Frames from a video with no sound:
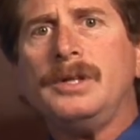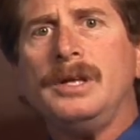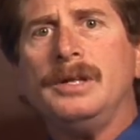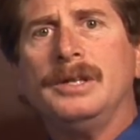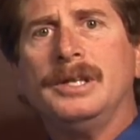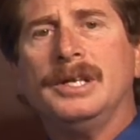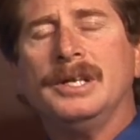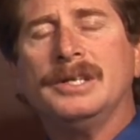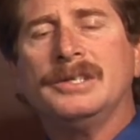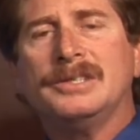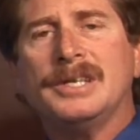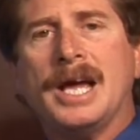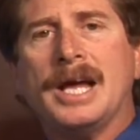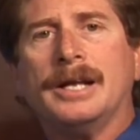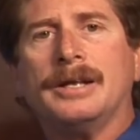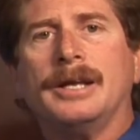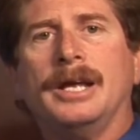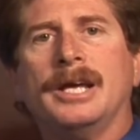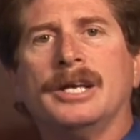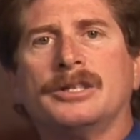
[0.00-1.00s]
the
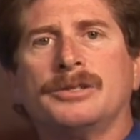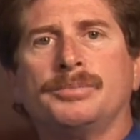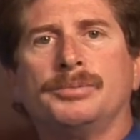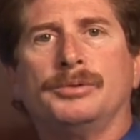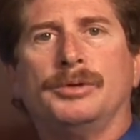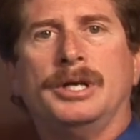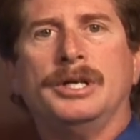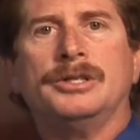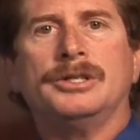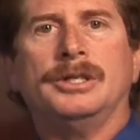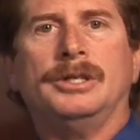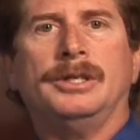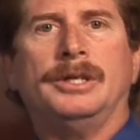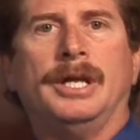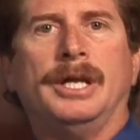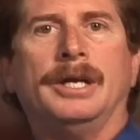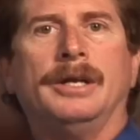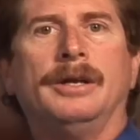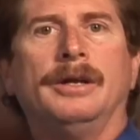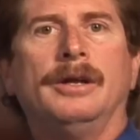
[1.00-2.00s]
exact expiration
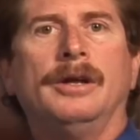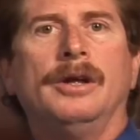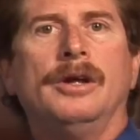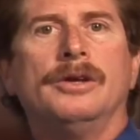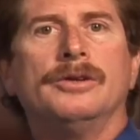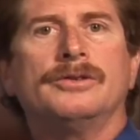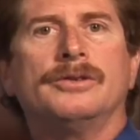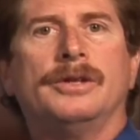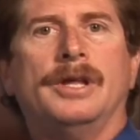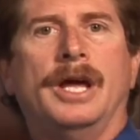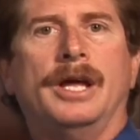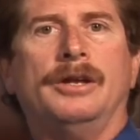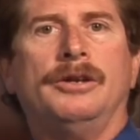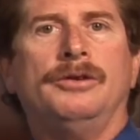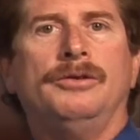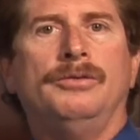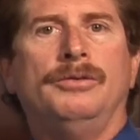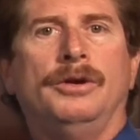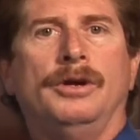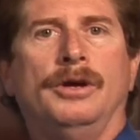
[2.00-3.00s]
date so that
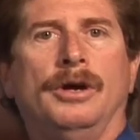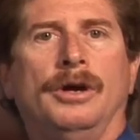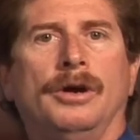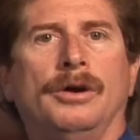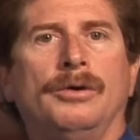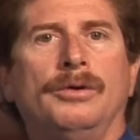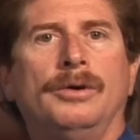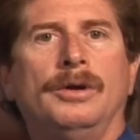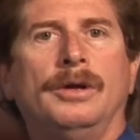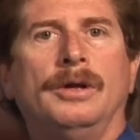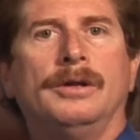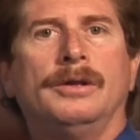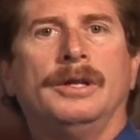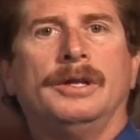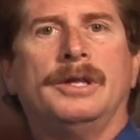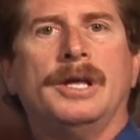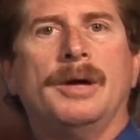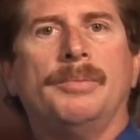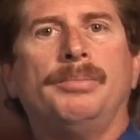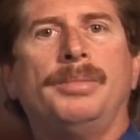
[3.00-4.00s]
you know
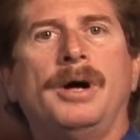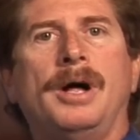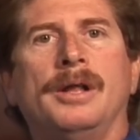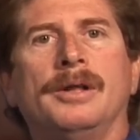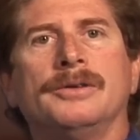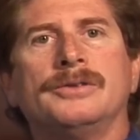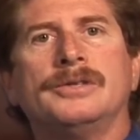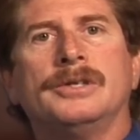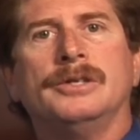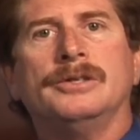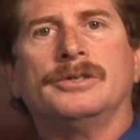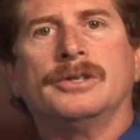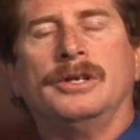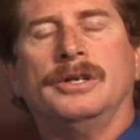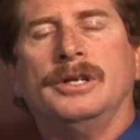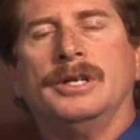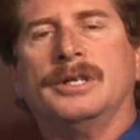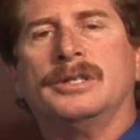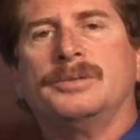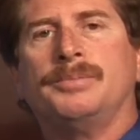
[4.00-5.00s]
that that policy is going
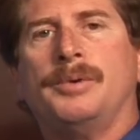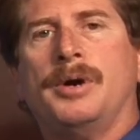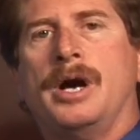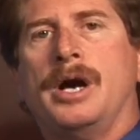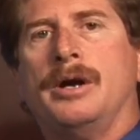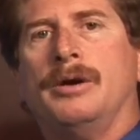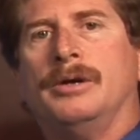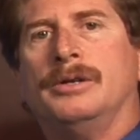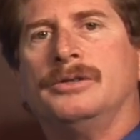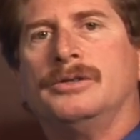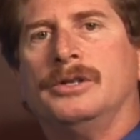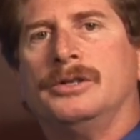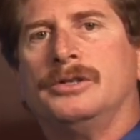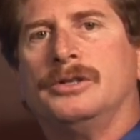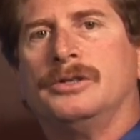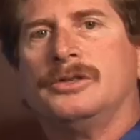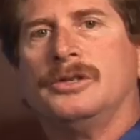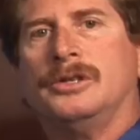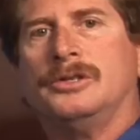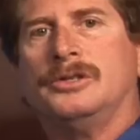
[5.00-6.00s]
to expire on such
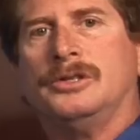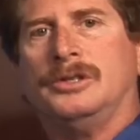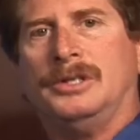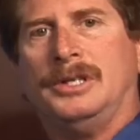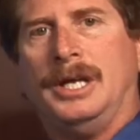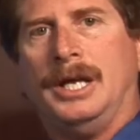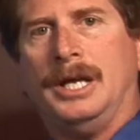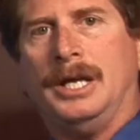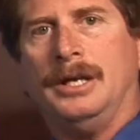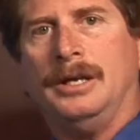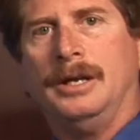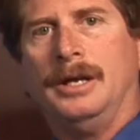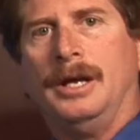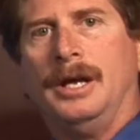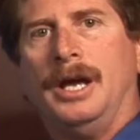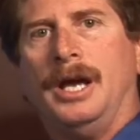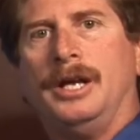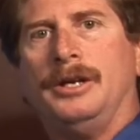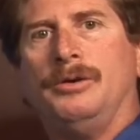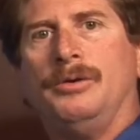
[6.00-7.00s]
and such a date
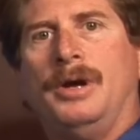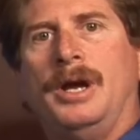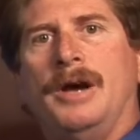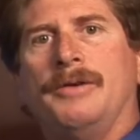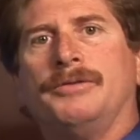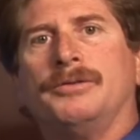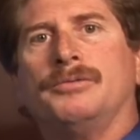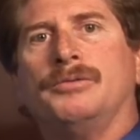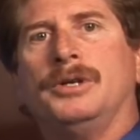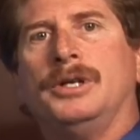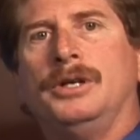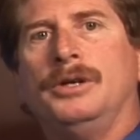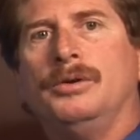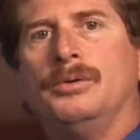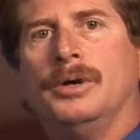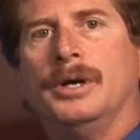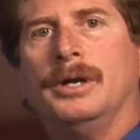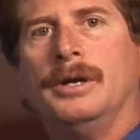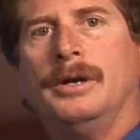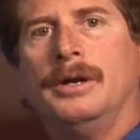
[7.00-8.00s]
and you have to
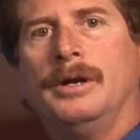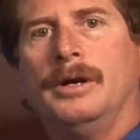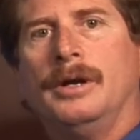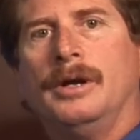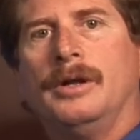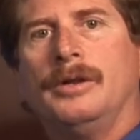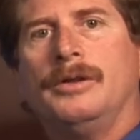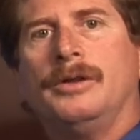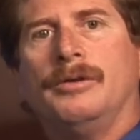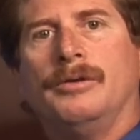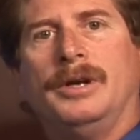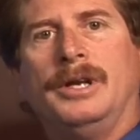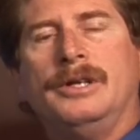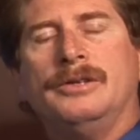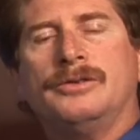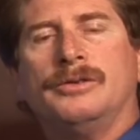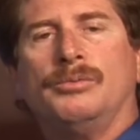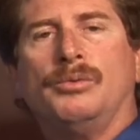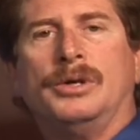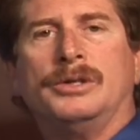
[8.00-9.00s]
renew it. There
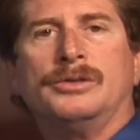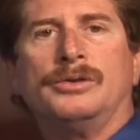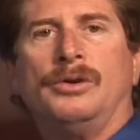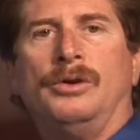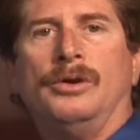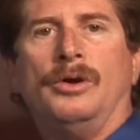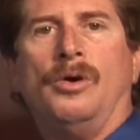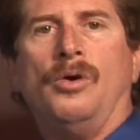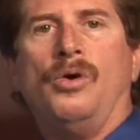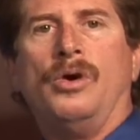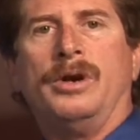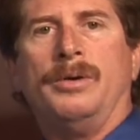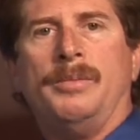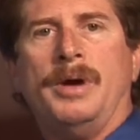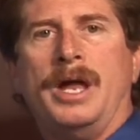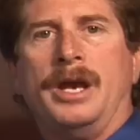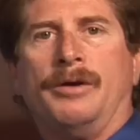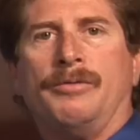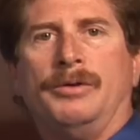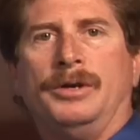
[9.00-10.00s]
is a, what's called an
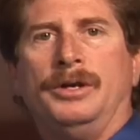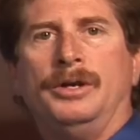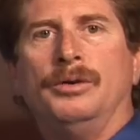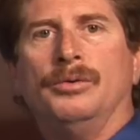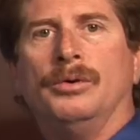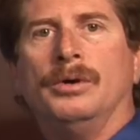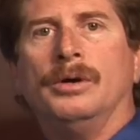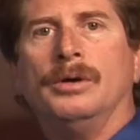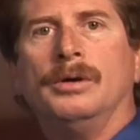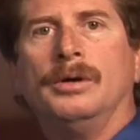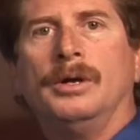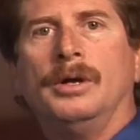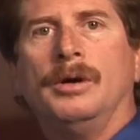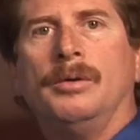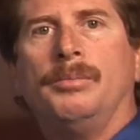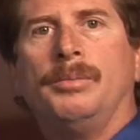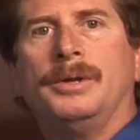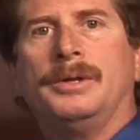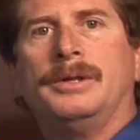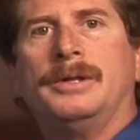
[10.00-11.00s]
automatic renewal,
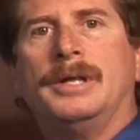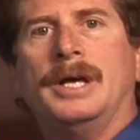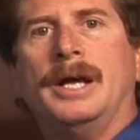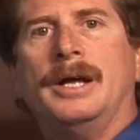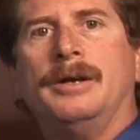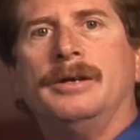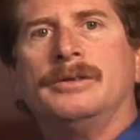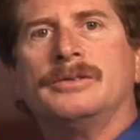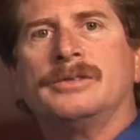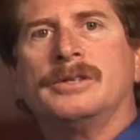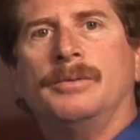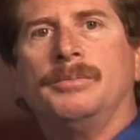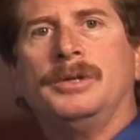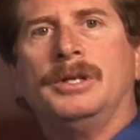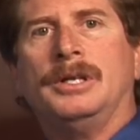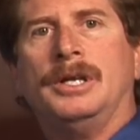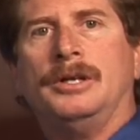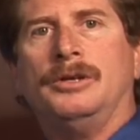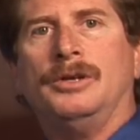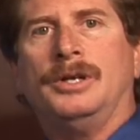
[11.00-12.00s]
but that's
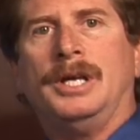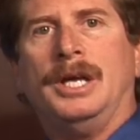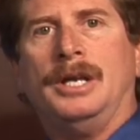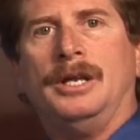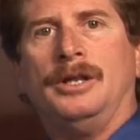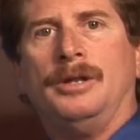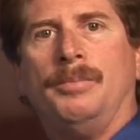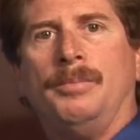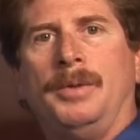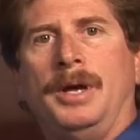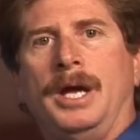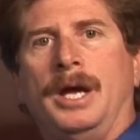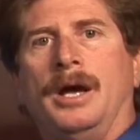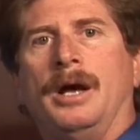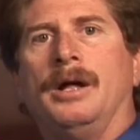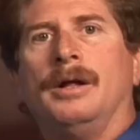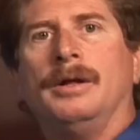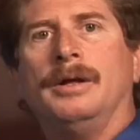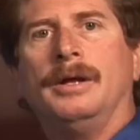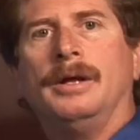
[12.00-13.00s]
something that you get in the
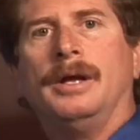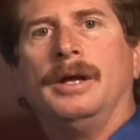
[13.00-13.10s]
mail,